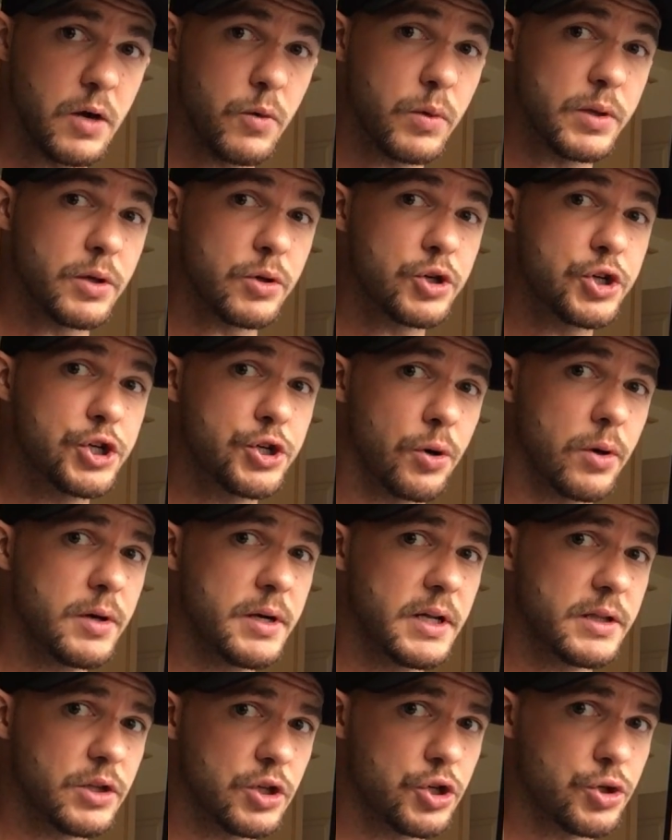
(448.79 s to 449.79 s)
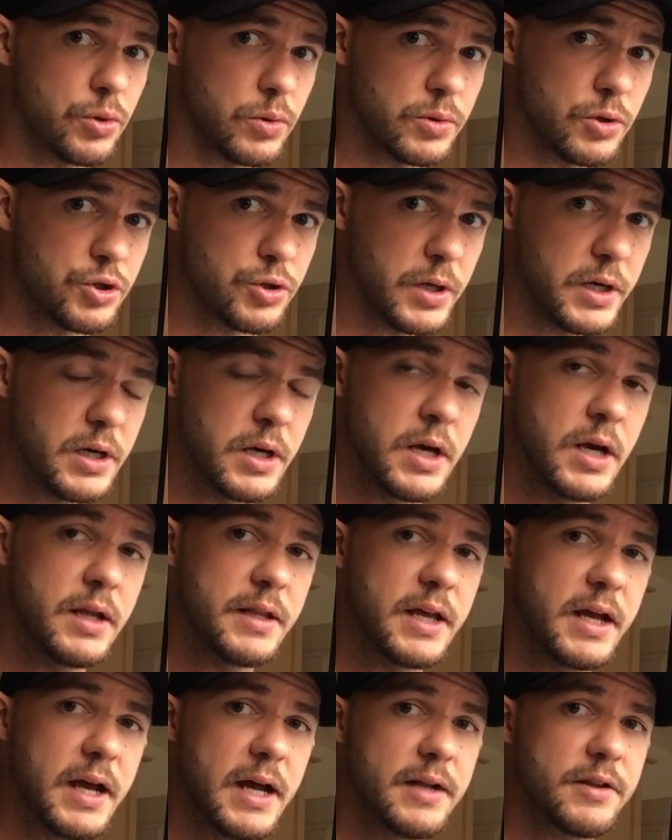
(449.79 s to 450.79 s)
When they're shortened at the shoulder joint,
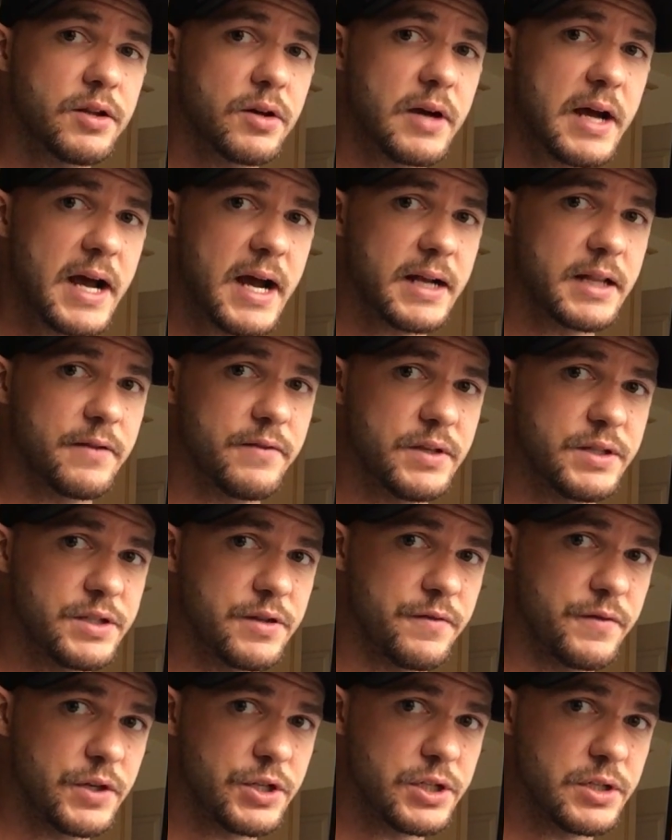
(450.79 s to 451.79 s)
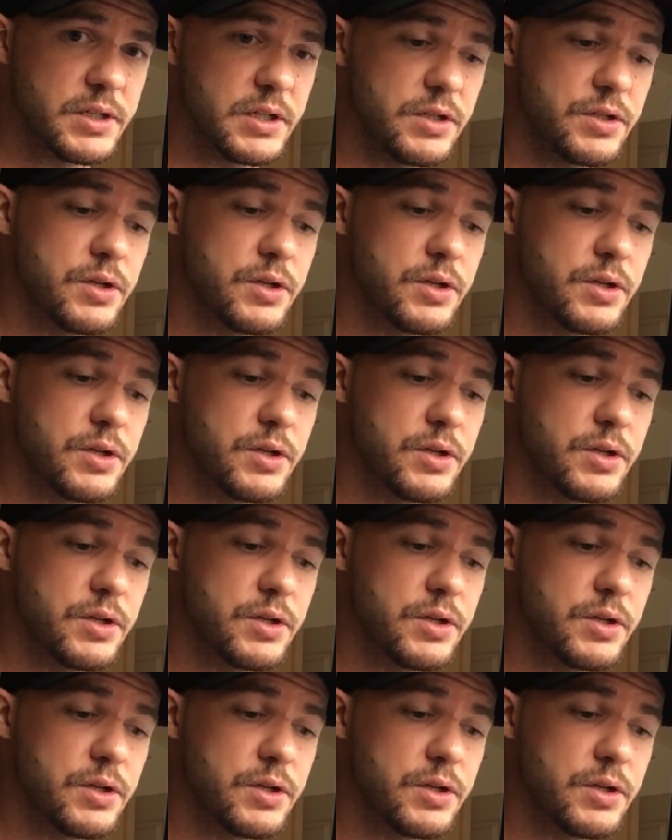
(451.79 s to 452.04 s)
they enter active insufficiency.